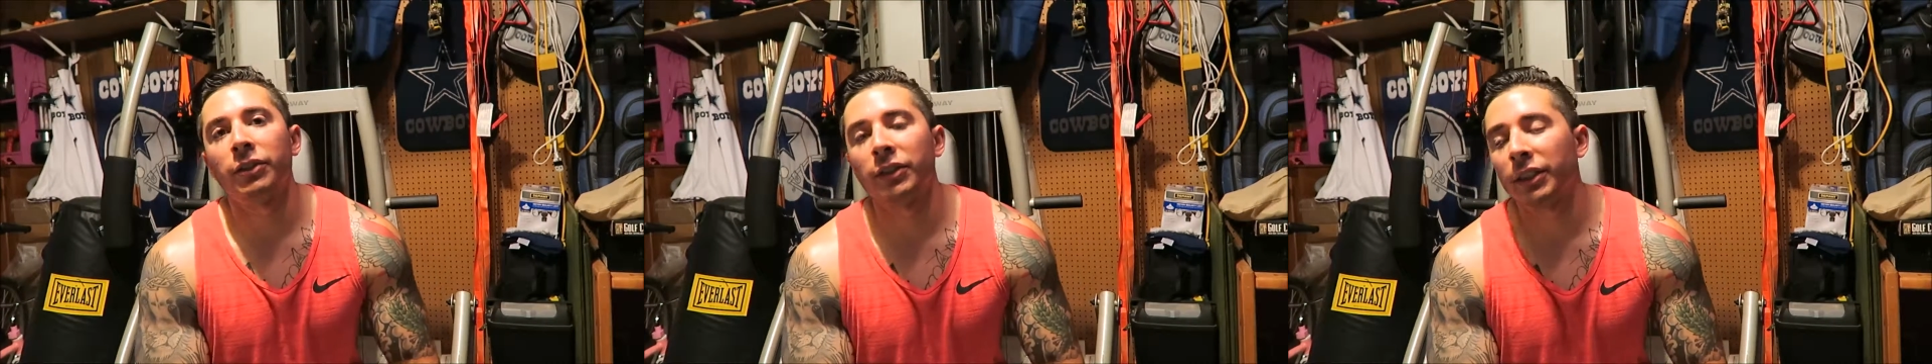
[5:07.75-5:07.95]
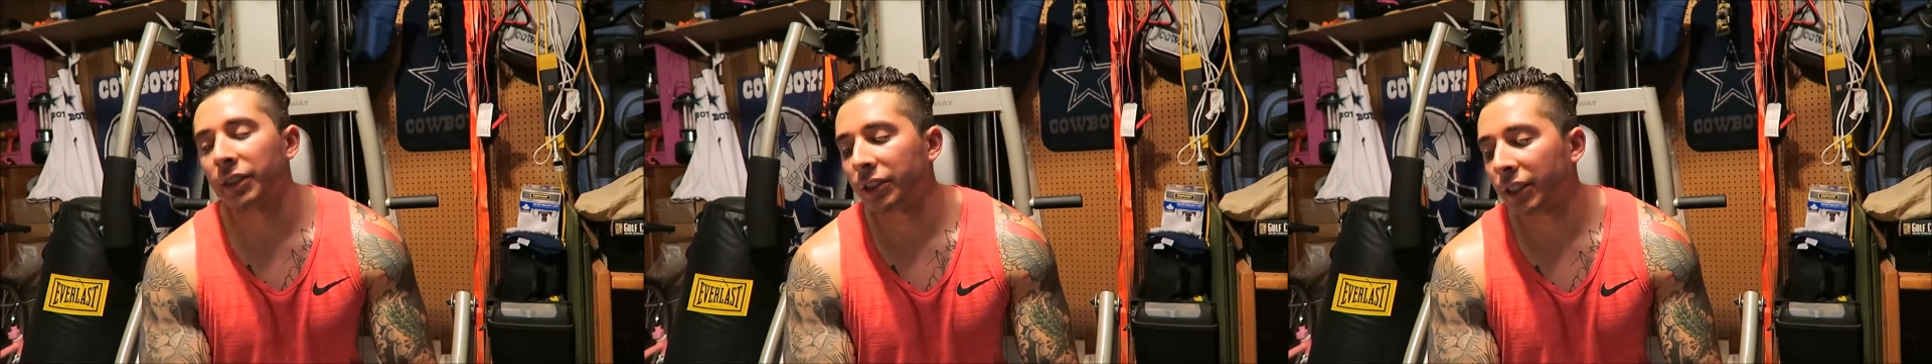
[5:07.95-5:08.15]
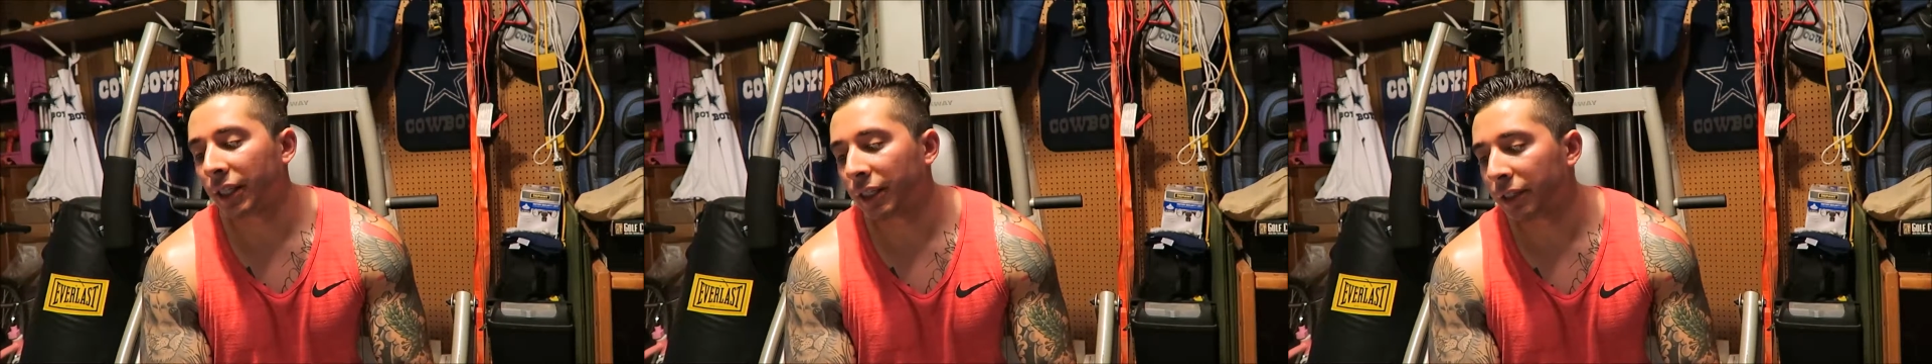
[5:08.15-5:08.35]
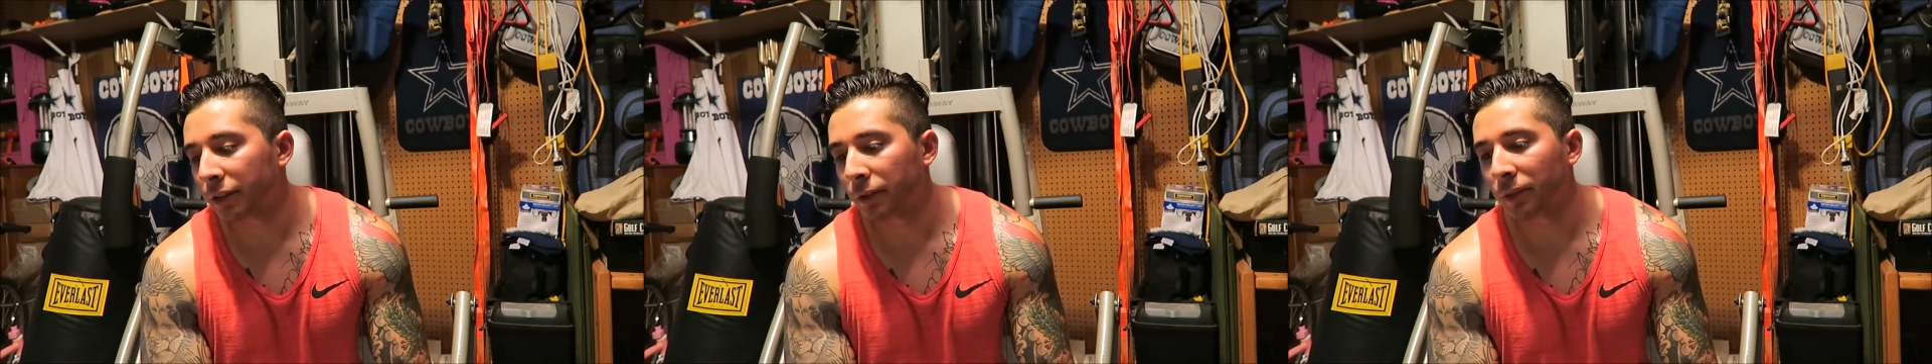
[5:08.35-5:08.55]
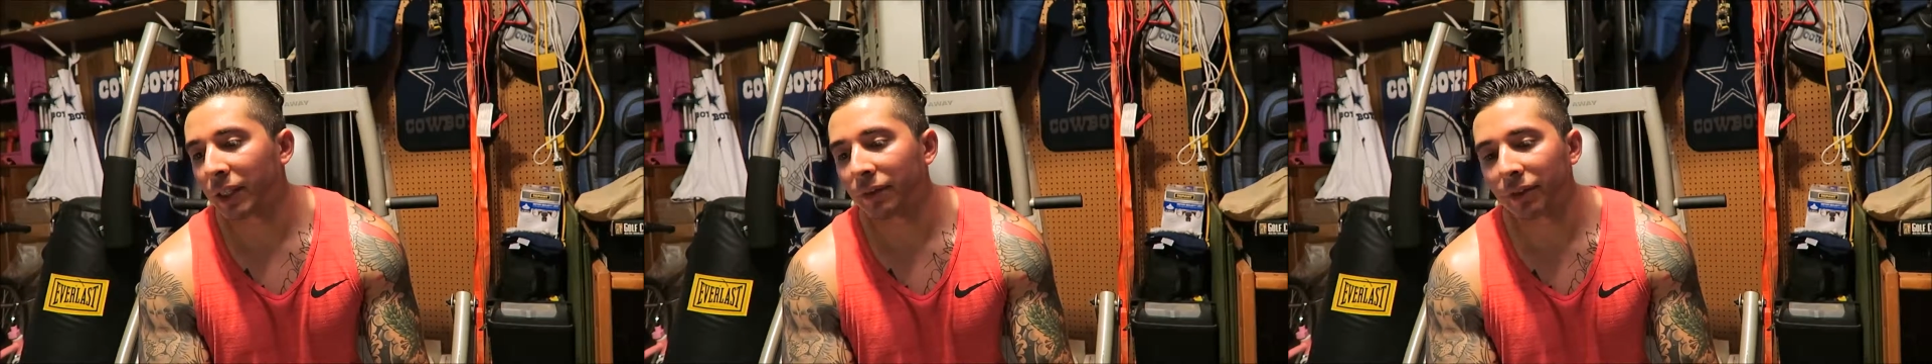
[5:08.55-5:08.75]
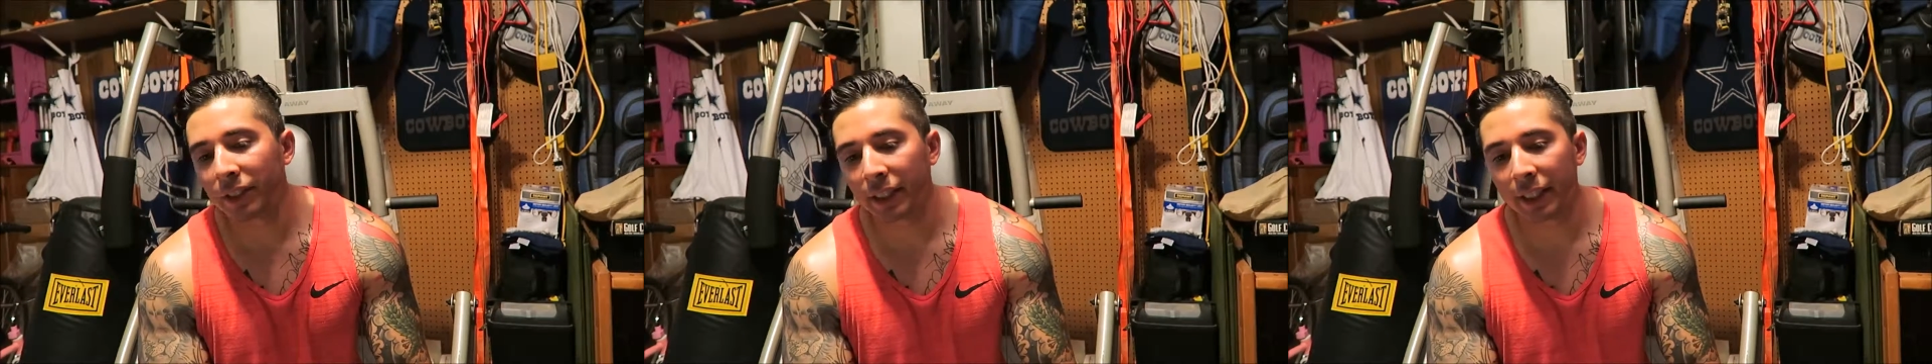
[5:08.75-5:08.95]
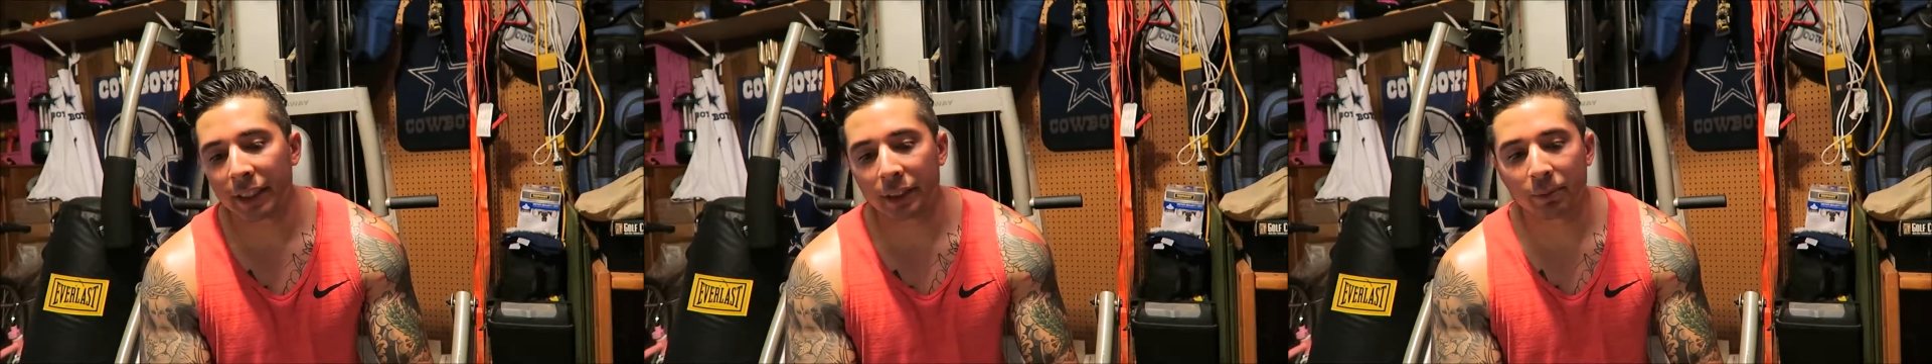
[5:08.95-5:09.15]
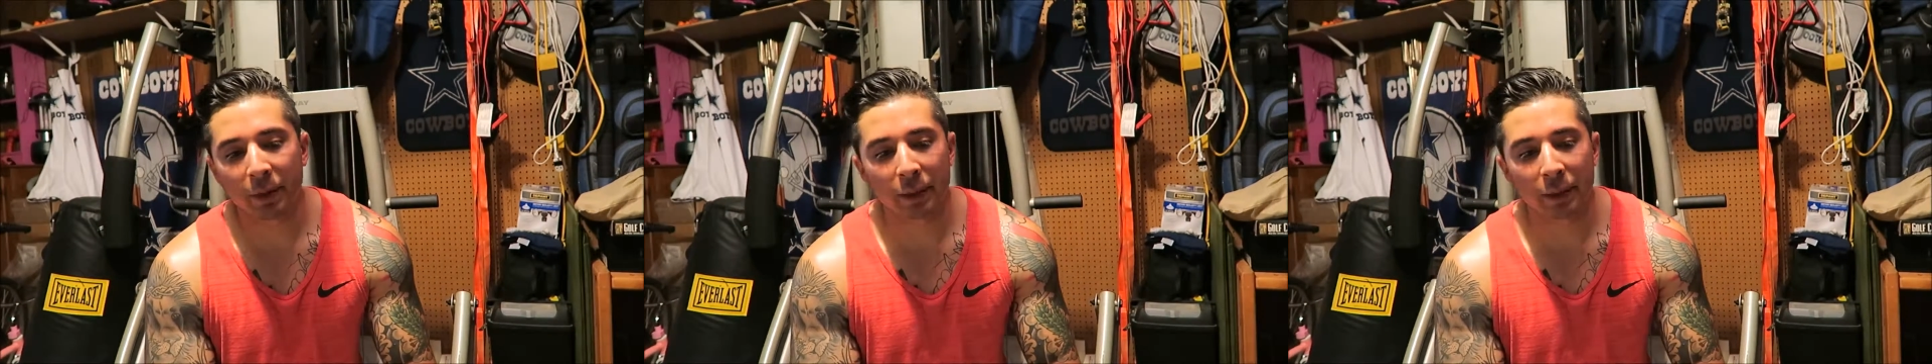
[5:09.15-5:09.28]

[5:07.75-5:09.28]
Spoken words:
or these sayings or whatever the case